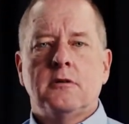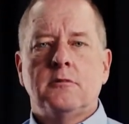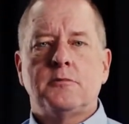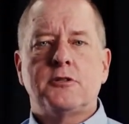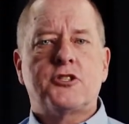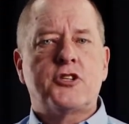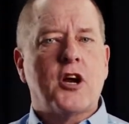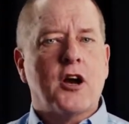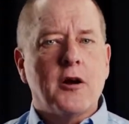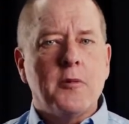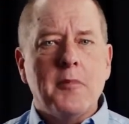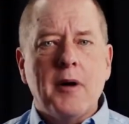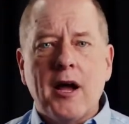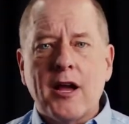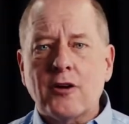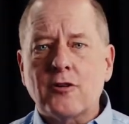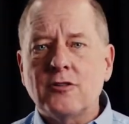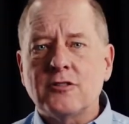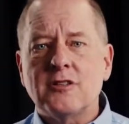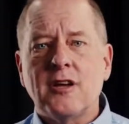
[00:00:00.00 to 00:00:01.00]
But
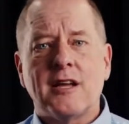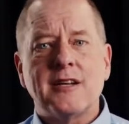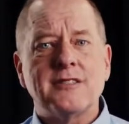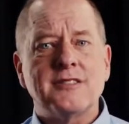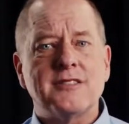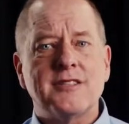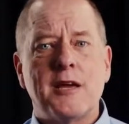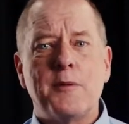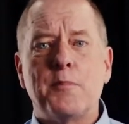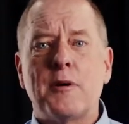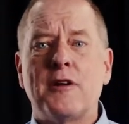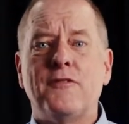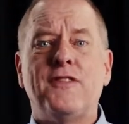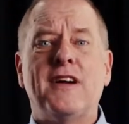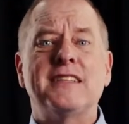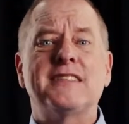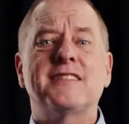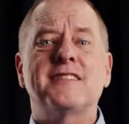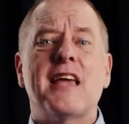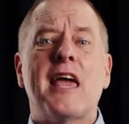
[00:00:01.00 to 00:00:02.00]
Jeremiah goes on to say, But if
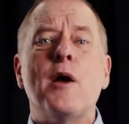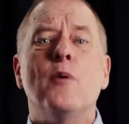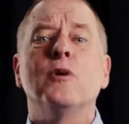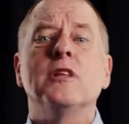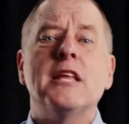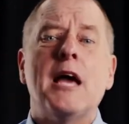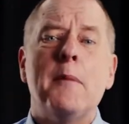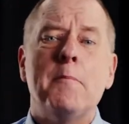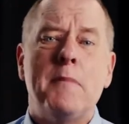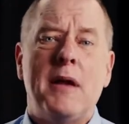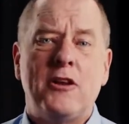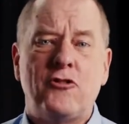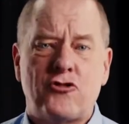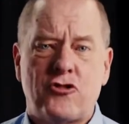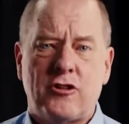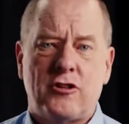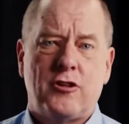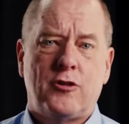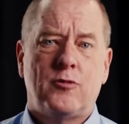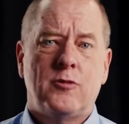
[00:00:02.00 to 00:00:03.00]
I say I will not
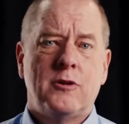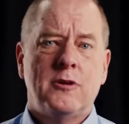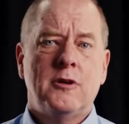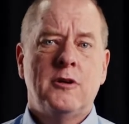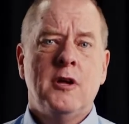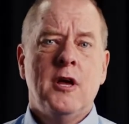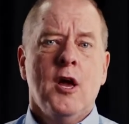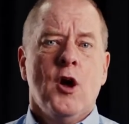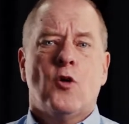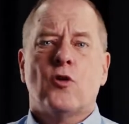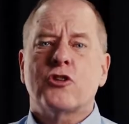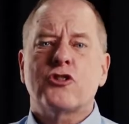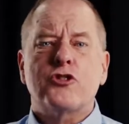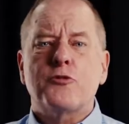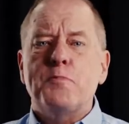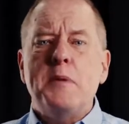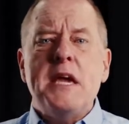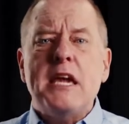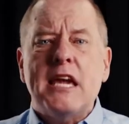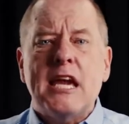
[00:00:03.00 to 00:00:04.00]
mention you, or
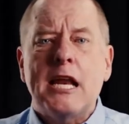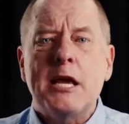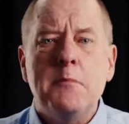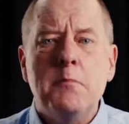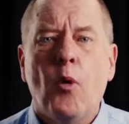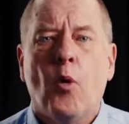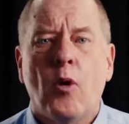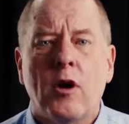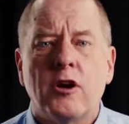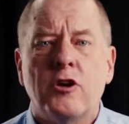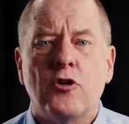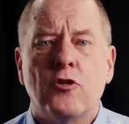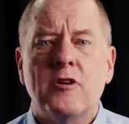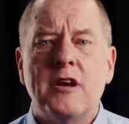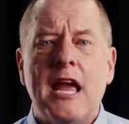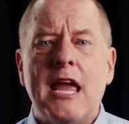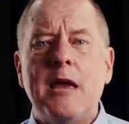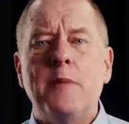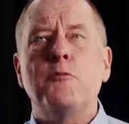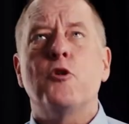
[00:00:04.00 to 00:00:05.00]
speak any more in your
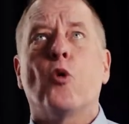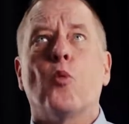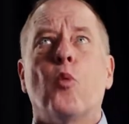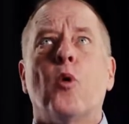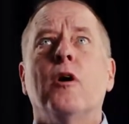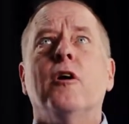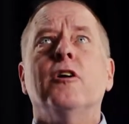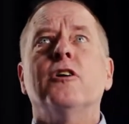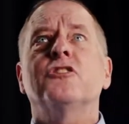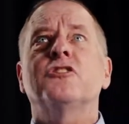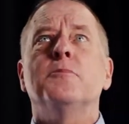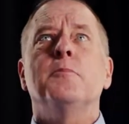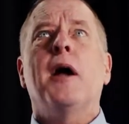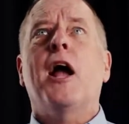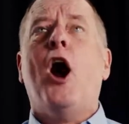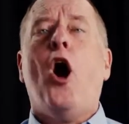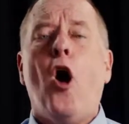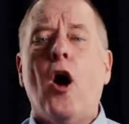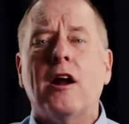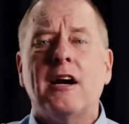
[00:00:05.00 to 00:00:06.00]
name. Your word is in my
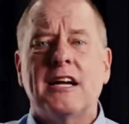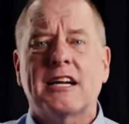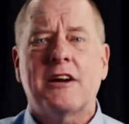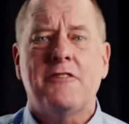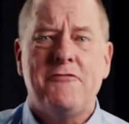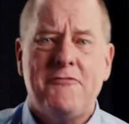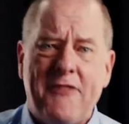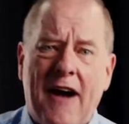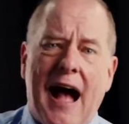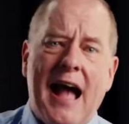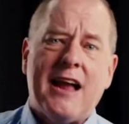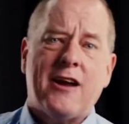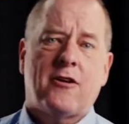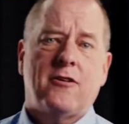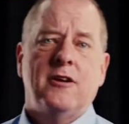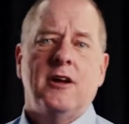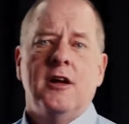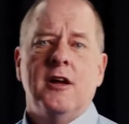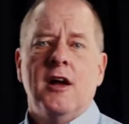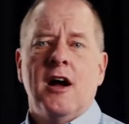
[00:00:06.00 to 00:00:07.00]
heart like a
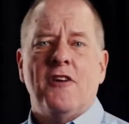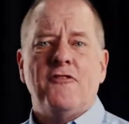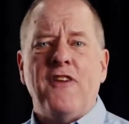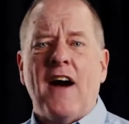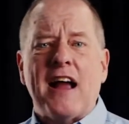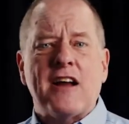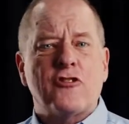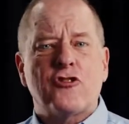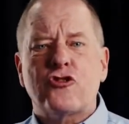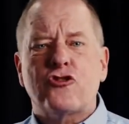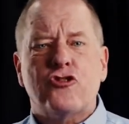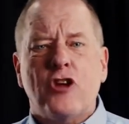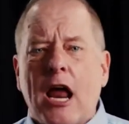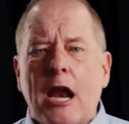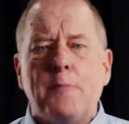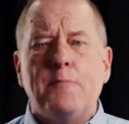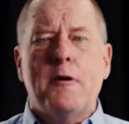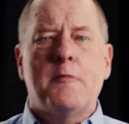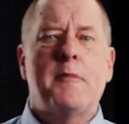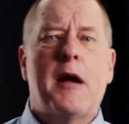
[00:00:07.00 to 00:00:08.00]
fire, a fire shut
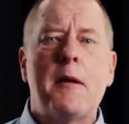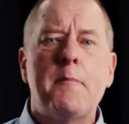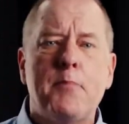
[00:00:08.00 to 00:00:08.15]
up on my